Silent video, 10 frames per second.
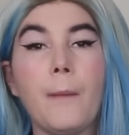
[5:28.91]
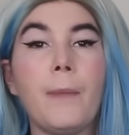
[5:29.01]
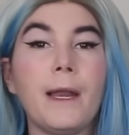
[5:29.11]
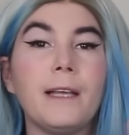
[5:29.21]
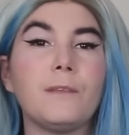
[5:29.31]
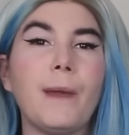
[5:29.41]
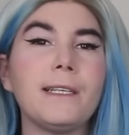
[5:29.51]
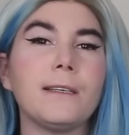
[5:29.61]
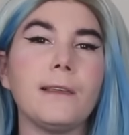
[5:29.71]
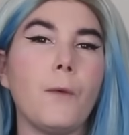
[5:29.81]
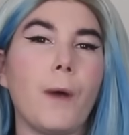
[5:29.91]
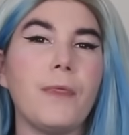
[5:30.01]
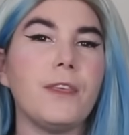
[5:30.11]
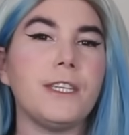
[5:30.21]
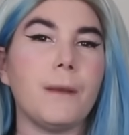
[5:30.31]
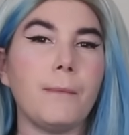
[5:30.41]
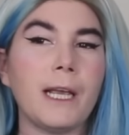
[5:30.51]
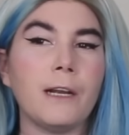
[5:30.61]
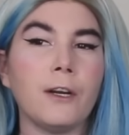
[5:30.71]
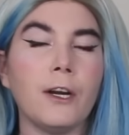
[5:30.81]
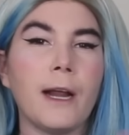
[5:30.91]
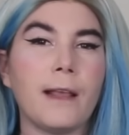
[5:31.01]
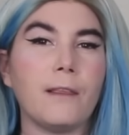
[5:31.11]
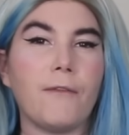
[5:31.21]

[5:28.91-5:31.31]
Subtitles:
but it's basically when the demeanor and